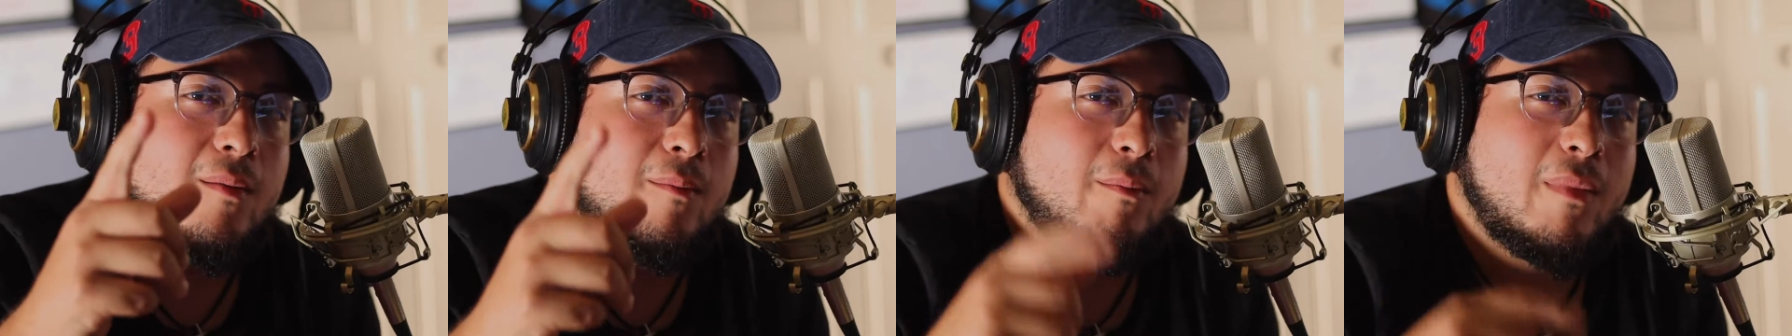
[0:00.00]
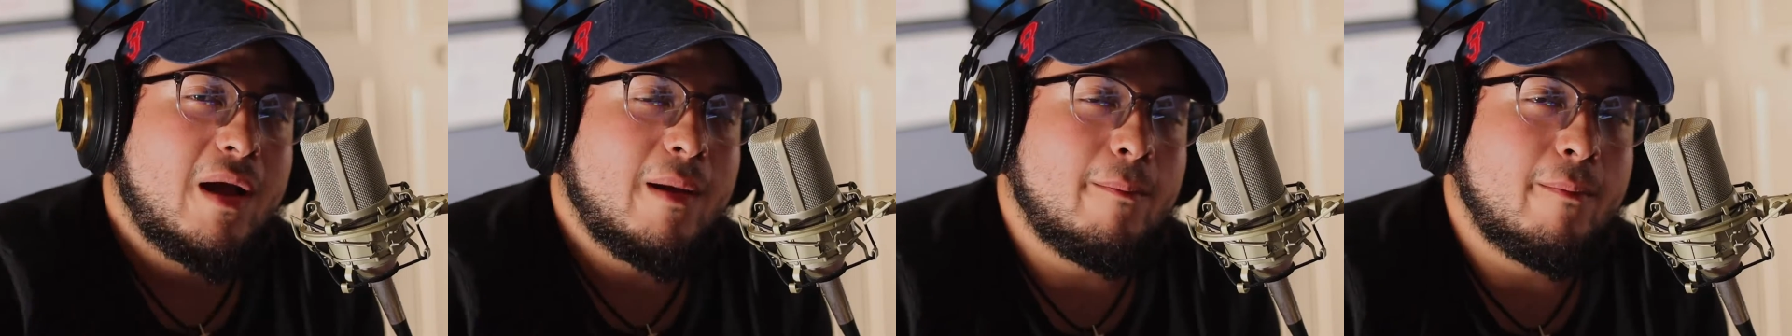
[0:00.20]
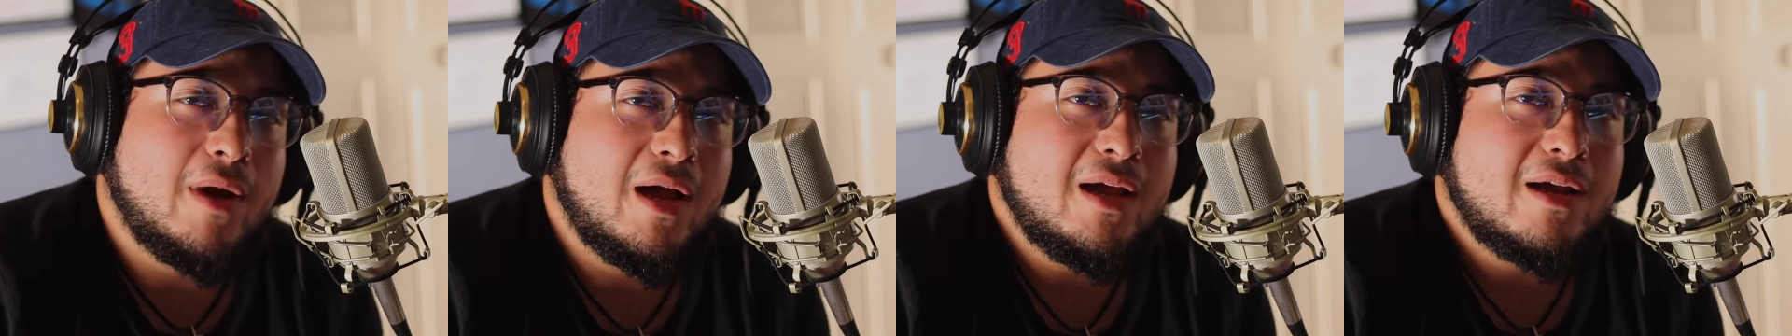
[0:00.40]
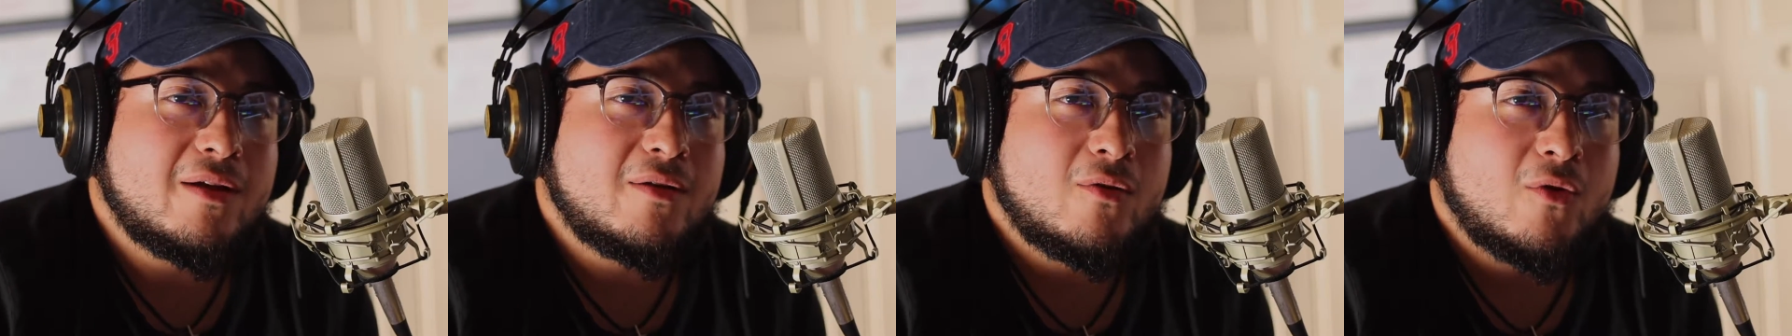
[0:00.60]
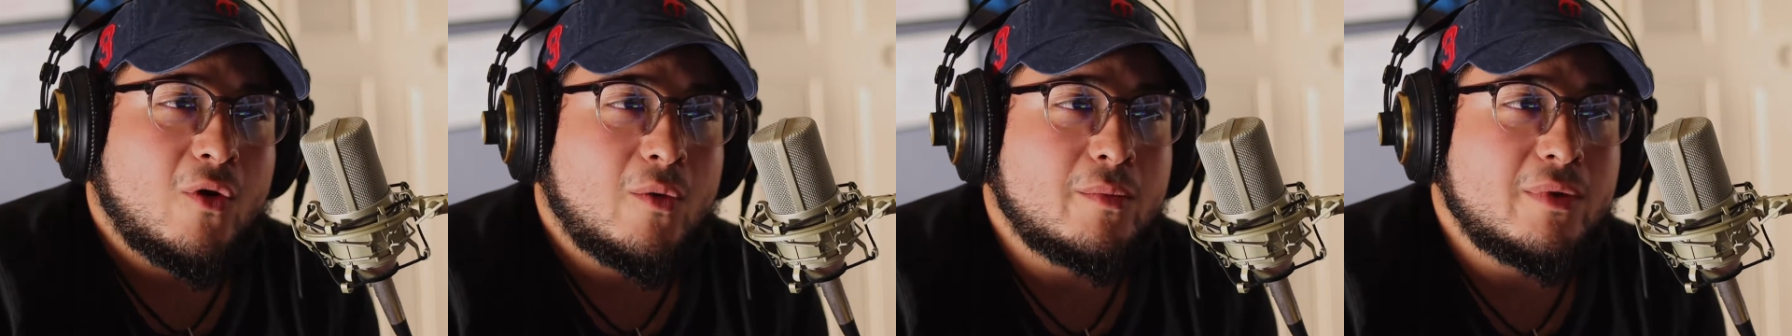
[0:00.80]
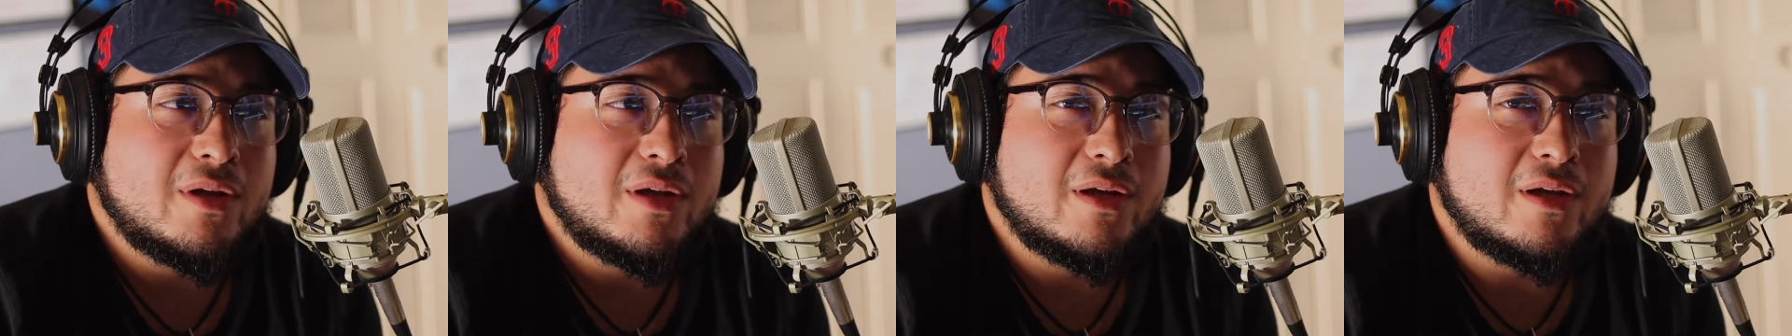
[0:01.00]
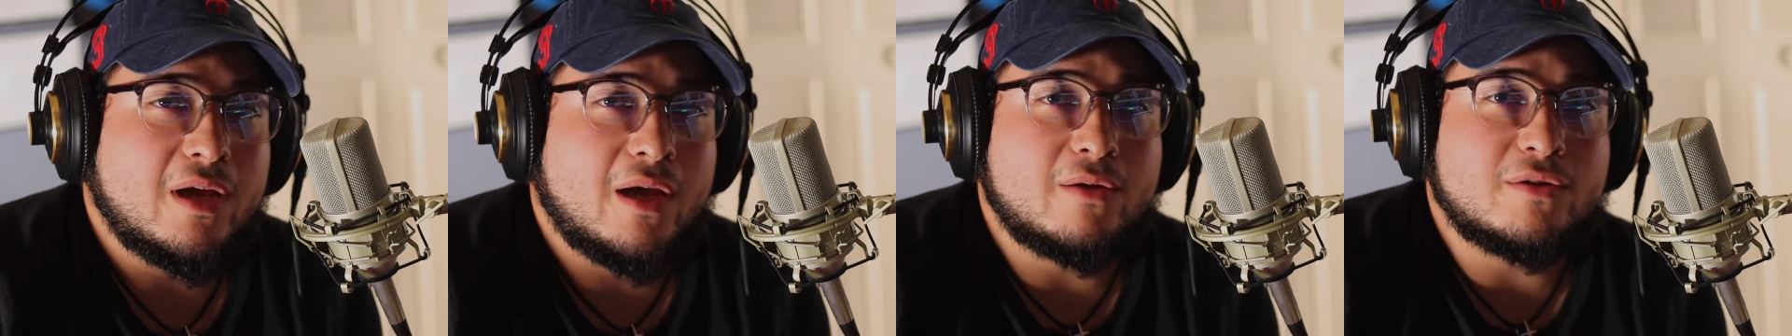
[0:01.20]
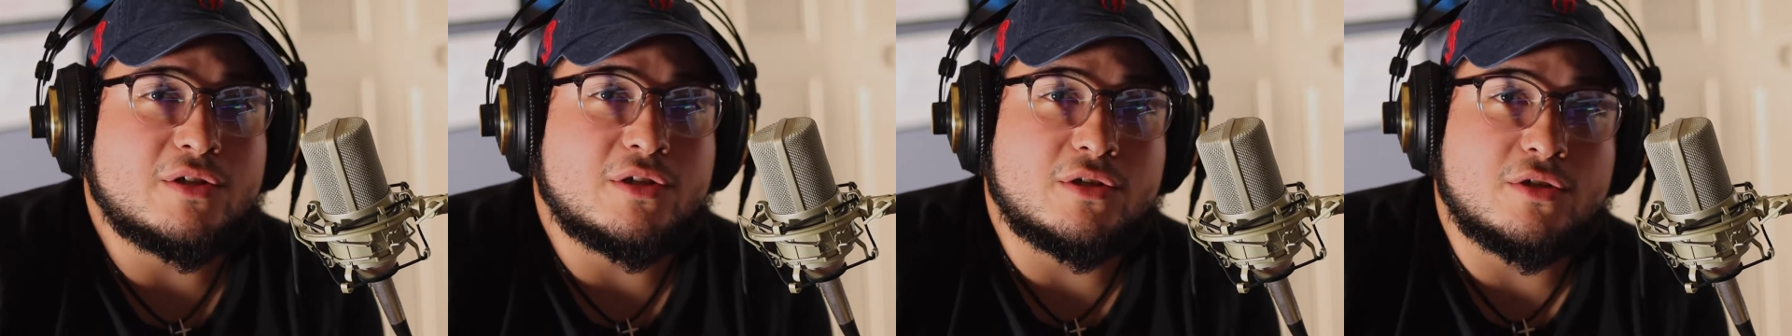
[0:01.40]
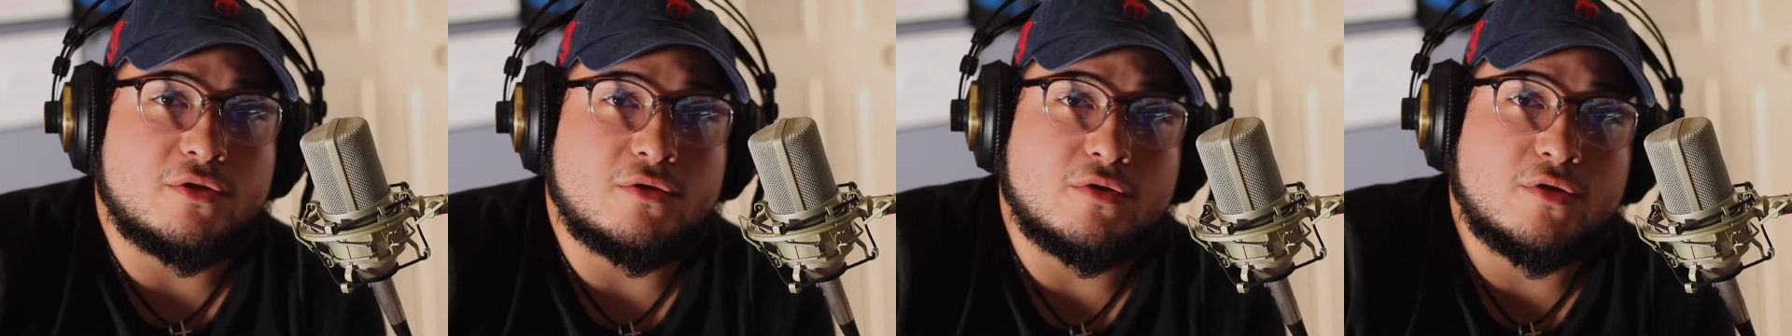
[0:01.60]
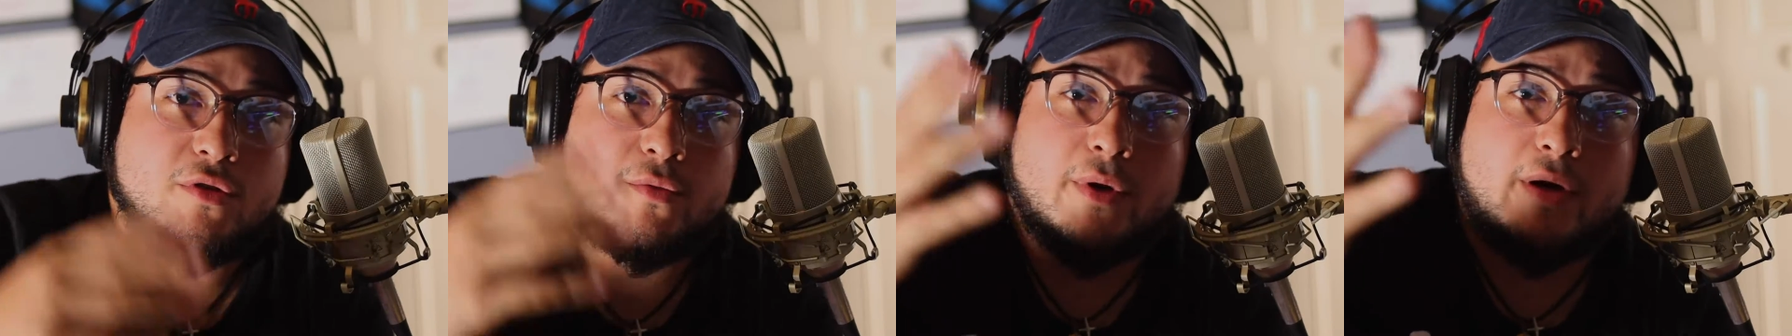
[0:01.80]
my mic normally I would just
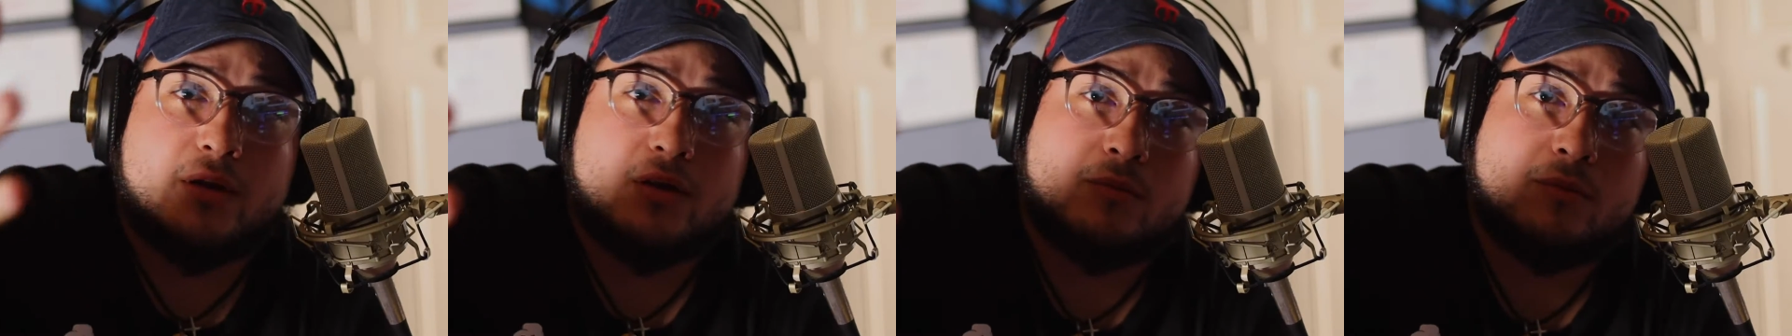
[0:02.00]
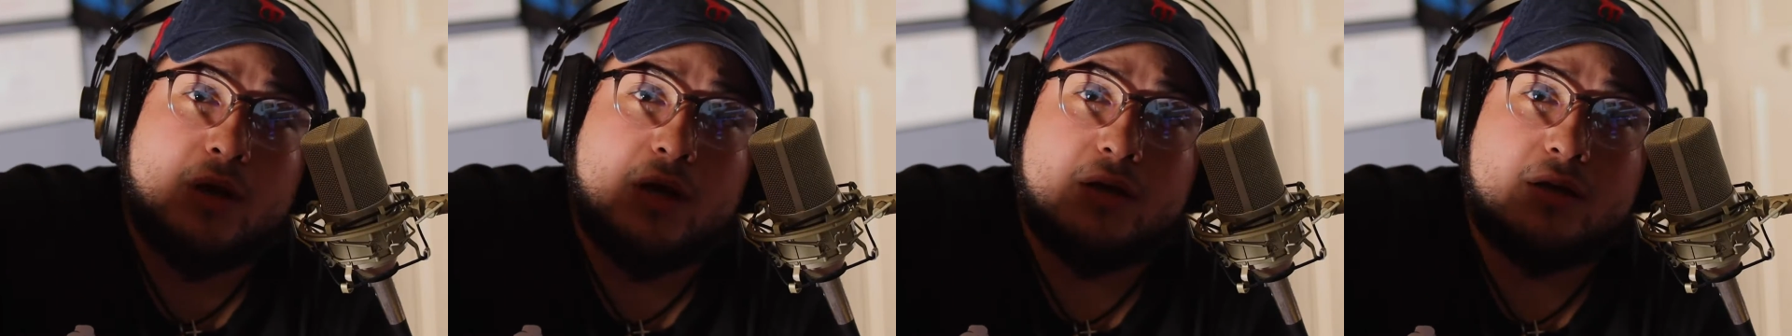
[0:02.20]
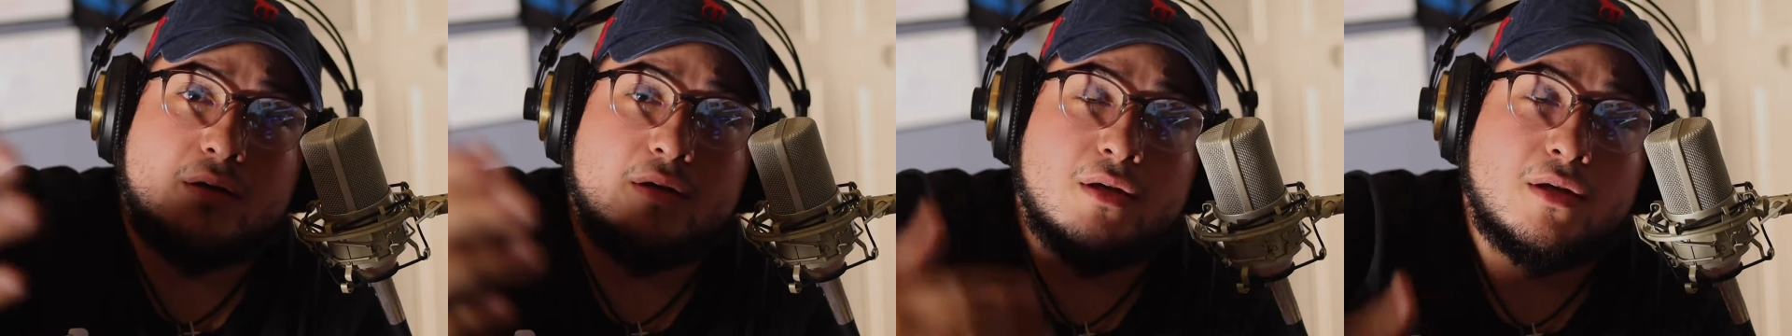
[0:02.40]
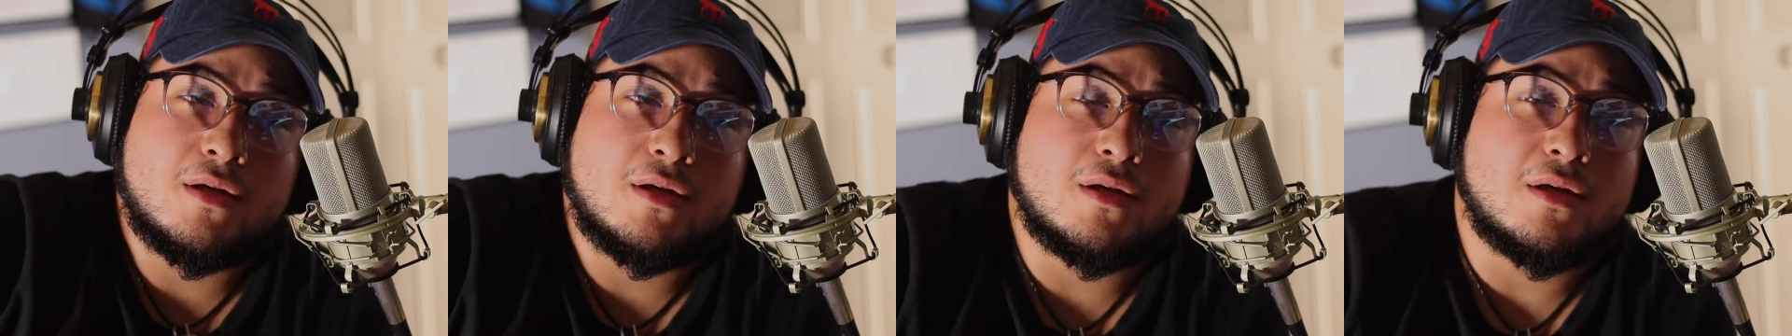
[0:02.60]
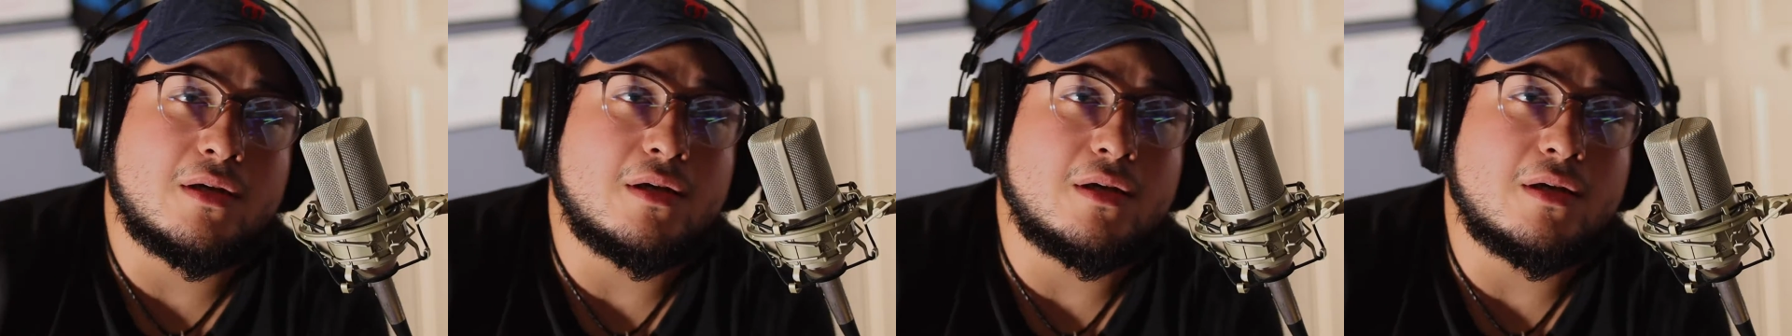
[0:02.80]
use a regular mic.